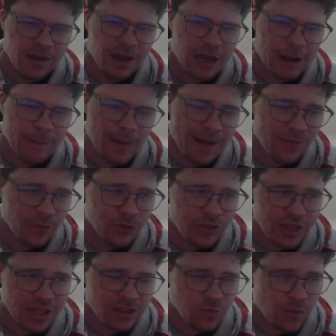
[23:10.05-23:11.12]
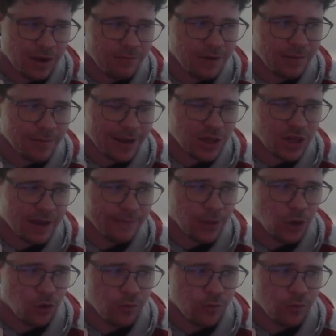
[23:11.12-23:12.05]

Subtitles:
I do think the one big matchup, though,